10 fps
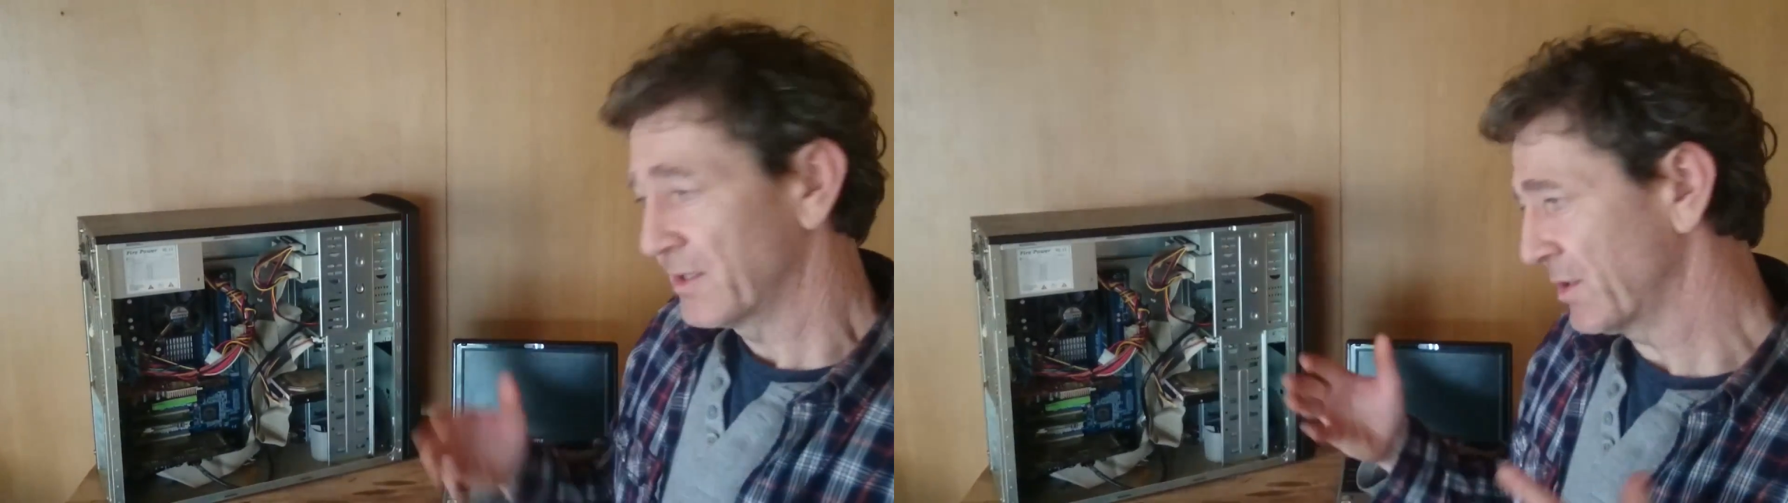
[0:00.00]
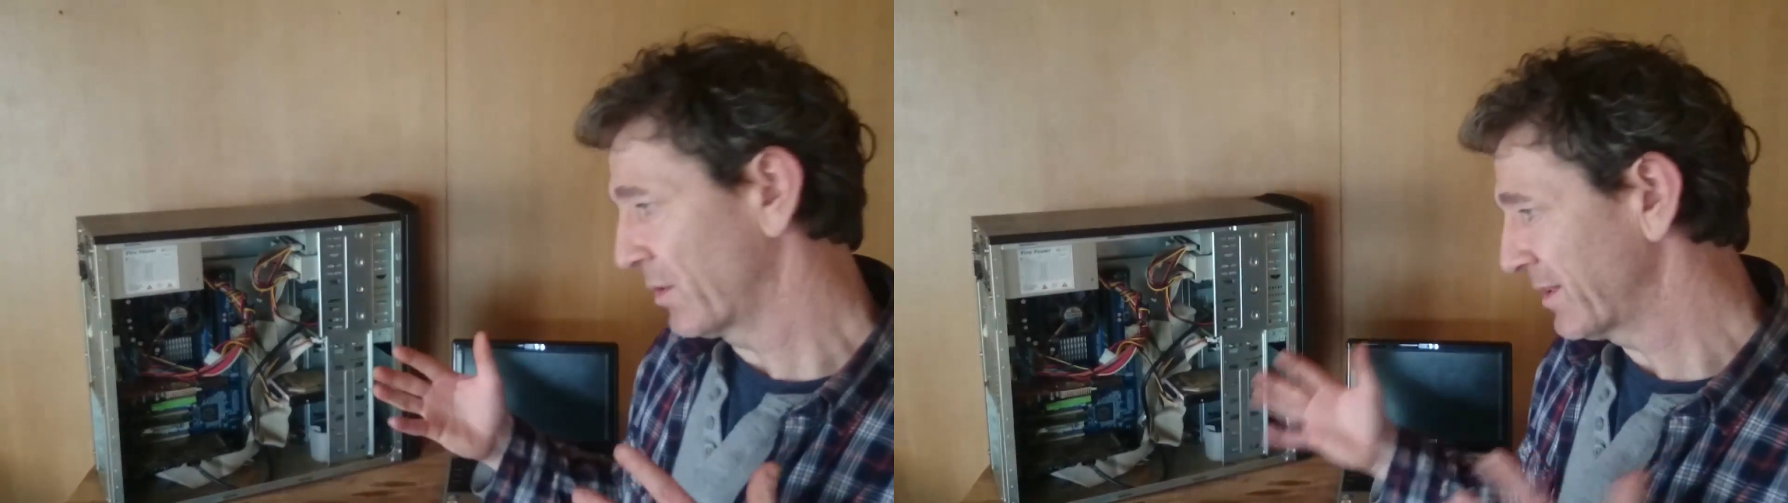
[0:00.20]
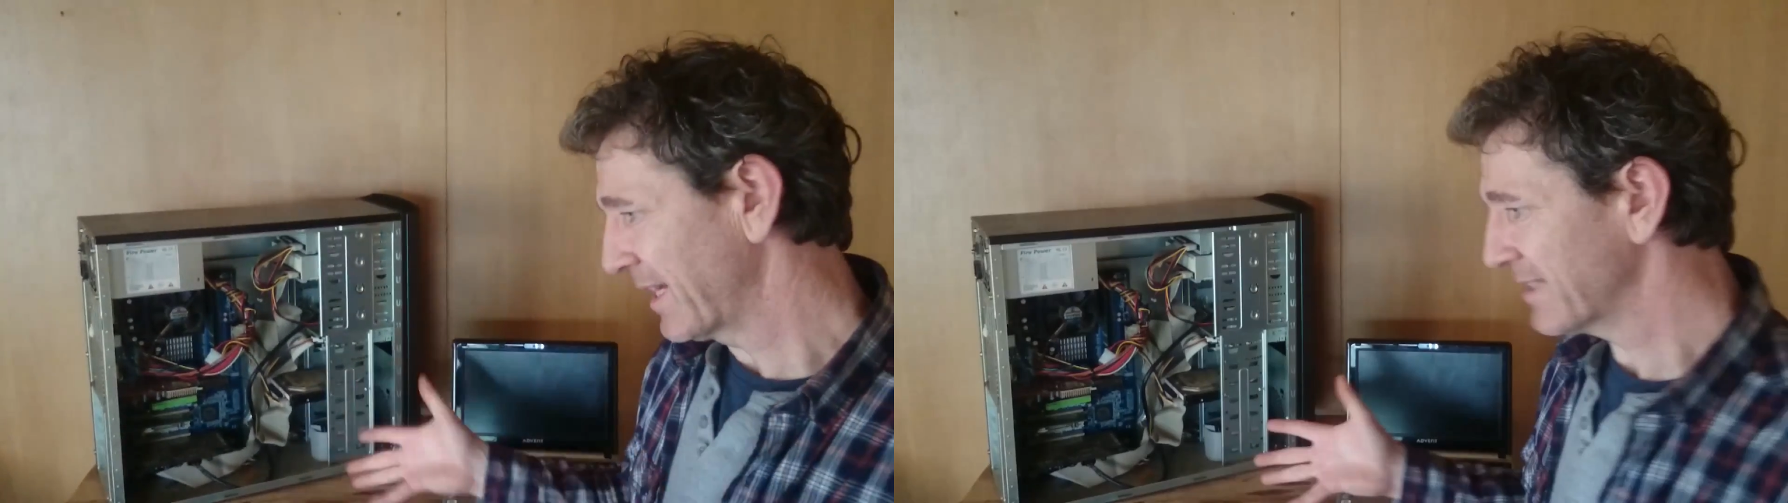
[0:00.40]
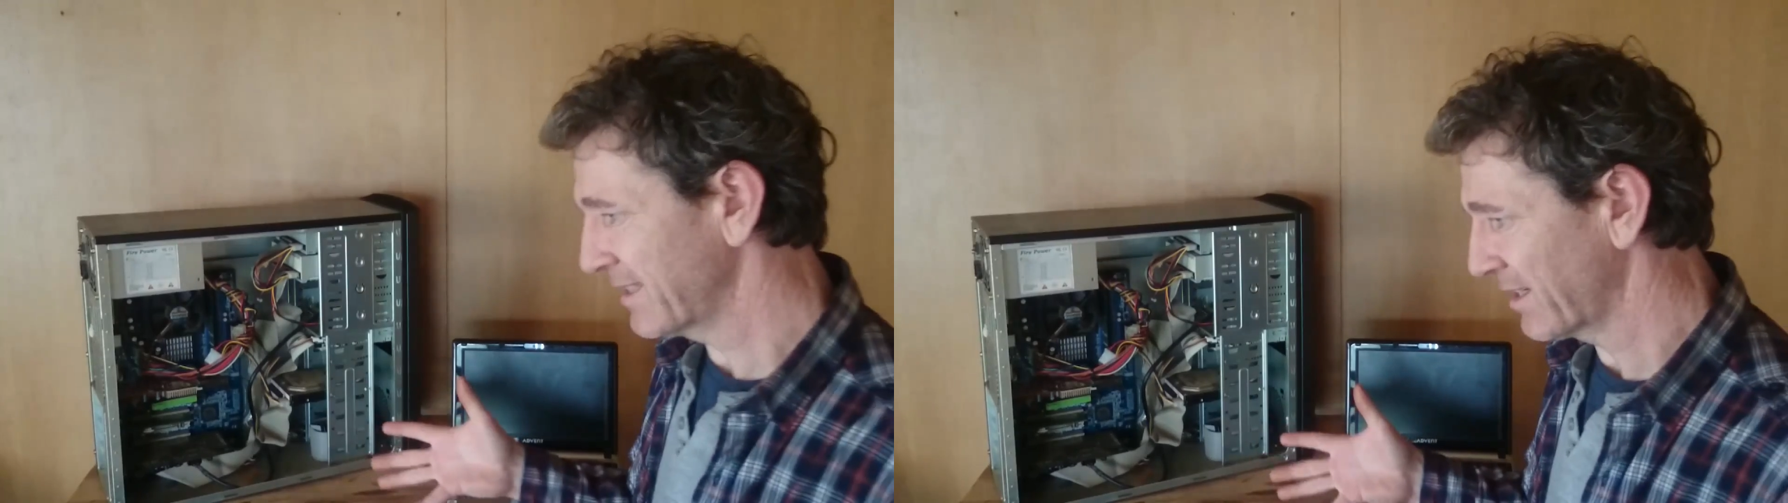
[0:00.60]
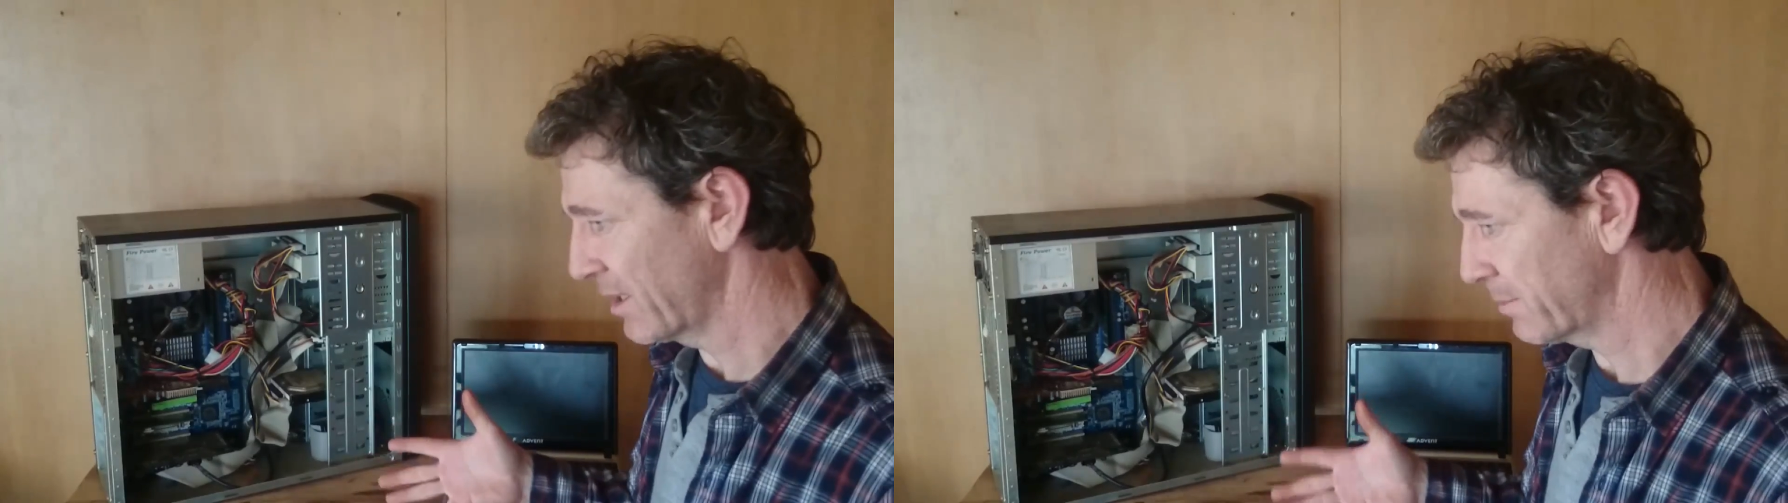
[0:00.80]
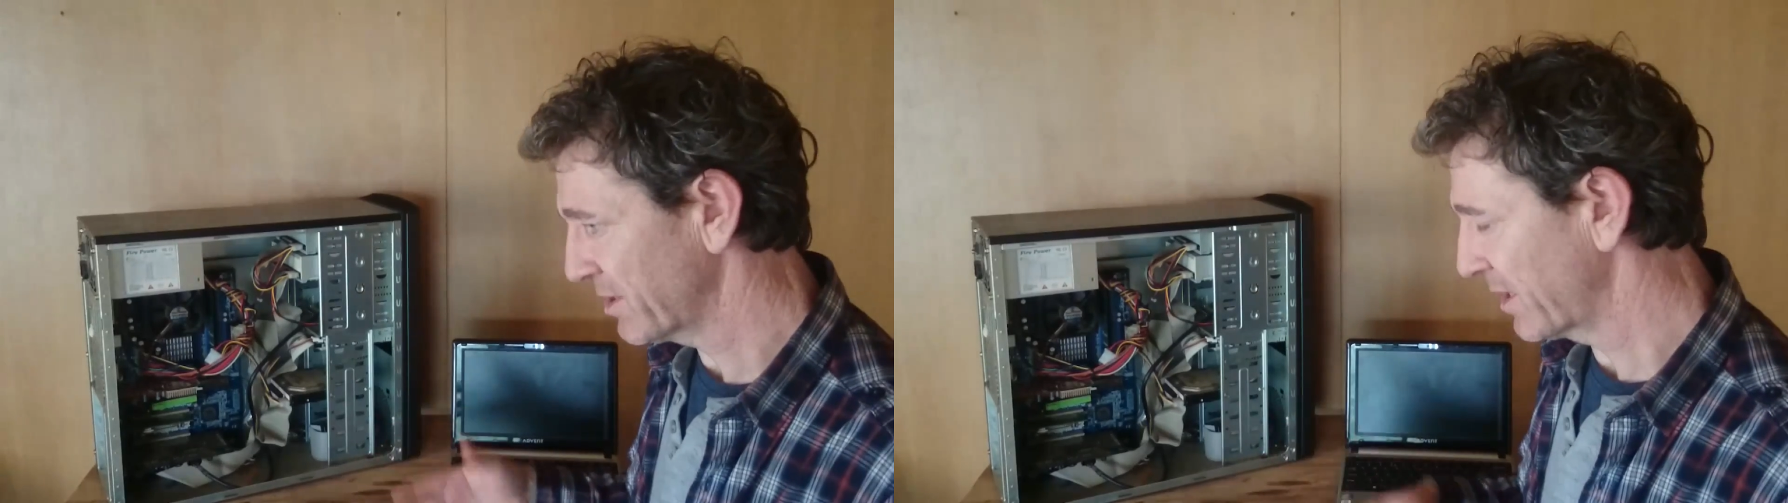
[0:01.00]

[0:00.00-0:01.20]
So that's not an option